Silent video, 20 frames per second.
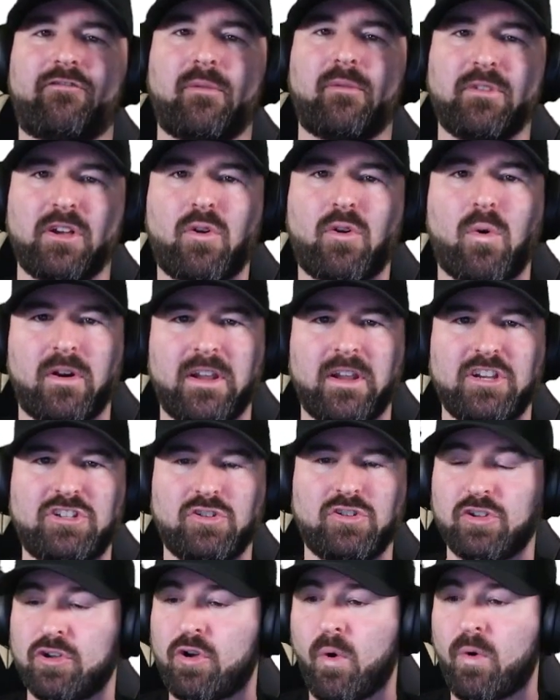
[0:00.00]
from the core
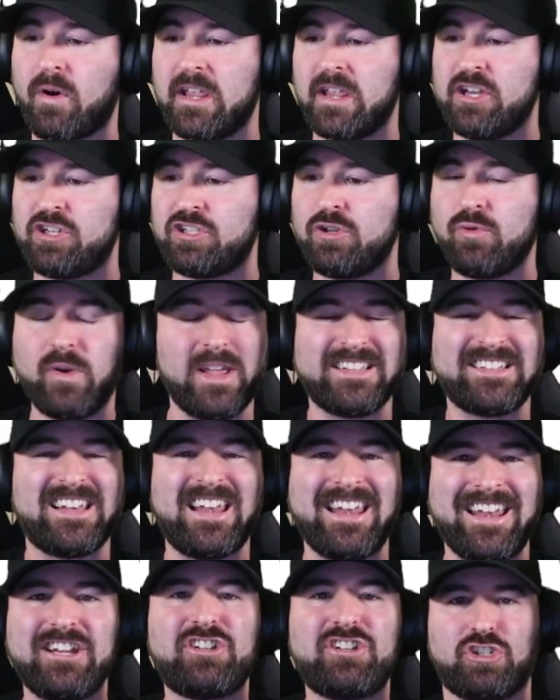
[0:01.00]
issue. The core issue isn't
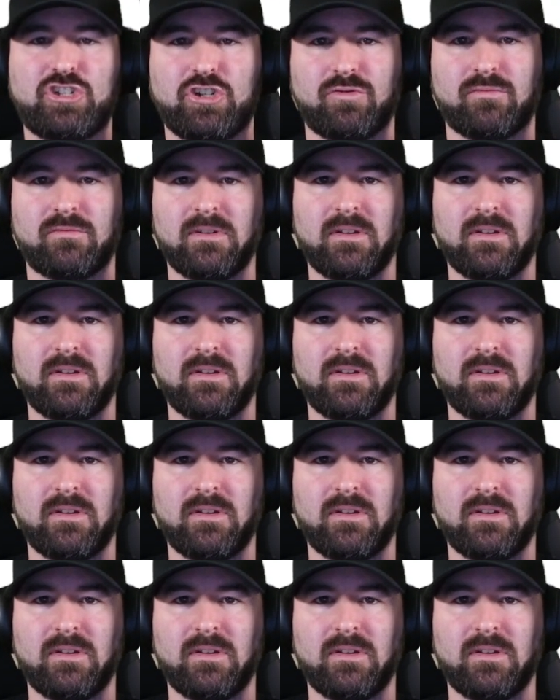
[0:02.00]
an issue.